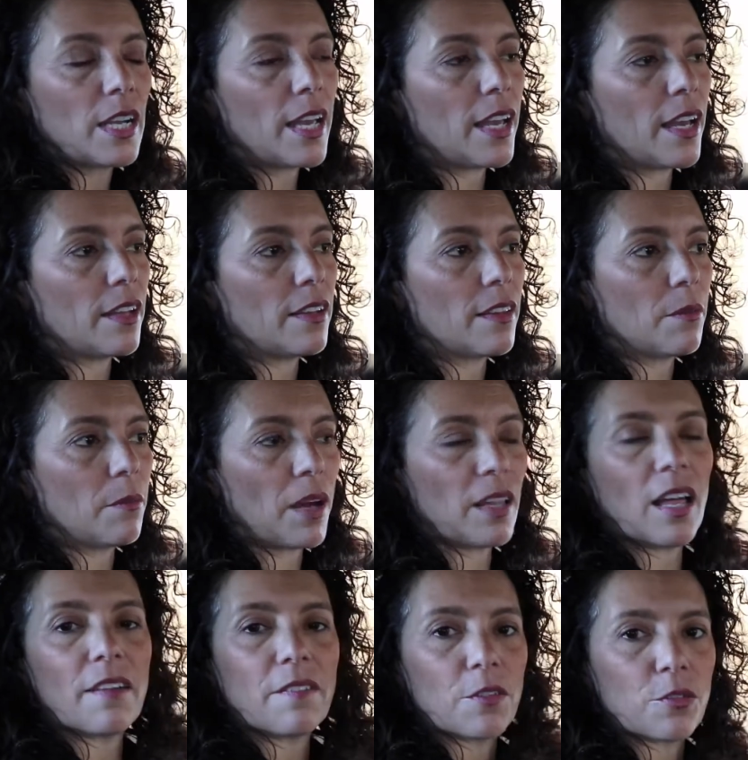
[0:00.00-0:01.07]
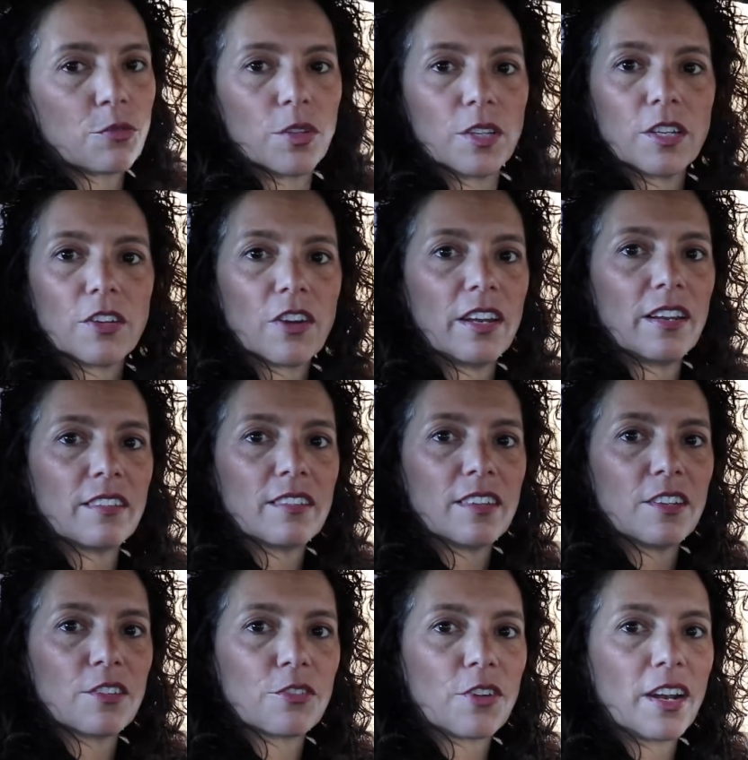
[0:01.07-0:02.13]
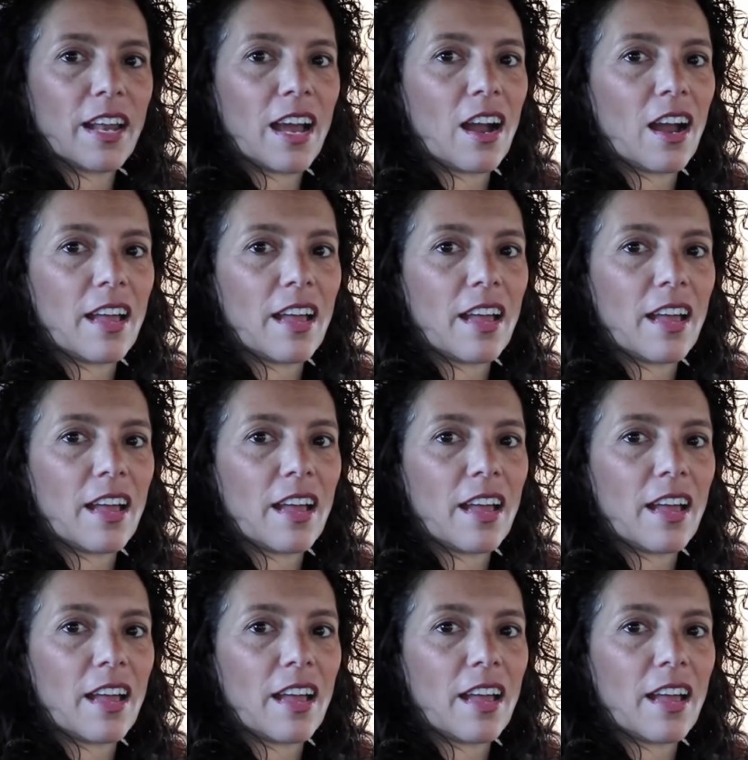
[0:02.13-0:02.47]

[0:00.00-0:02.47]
and that my life is really great as it is right now.